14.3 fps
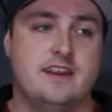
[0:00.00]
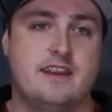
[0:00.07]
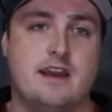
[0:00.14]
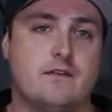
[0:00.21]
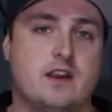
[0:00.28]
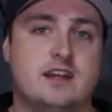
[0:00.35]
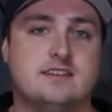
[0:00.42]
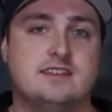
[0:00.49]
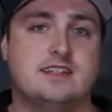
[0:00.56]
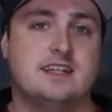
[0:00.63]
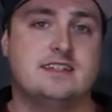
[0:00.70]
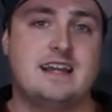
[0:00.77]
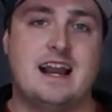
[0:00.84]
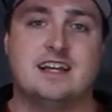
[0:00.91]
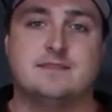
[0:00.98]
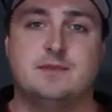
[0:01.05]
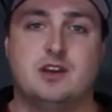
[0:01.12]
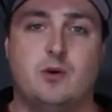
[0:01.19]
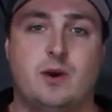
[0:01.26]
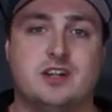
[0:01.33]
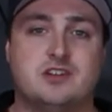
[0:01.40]
Never hesitate to ask
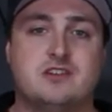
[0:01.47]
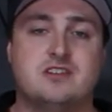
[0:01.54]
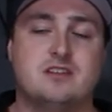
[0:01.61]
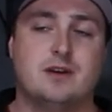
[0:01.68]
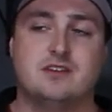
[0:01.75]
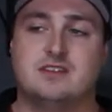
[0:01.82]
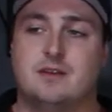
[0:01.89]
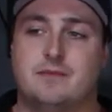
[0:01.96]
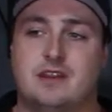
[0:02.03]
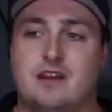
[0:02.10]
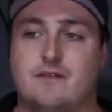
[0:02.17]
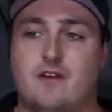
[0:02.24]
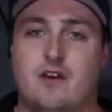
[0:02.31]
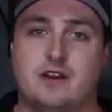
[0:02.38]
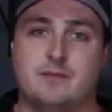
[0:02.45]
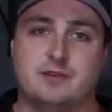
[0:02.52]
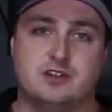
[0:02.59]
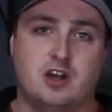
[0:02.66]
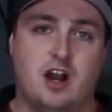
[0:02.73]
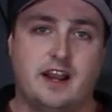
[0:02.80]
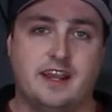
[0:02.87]
me questions about something I've already
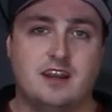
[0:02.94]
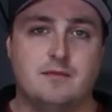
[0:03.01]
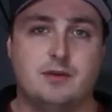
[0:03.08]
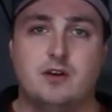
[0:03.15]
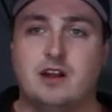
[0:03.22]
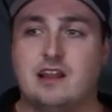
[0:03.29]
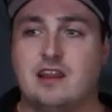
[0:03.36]
been talking about.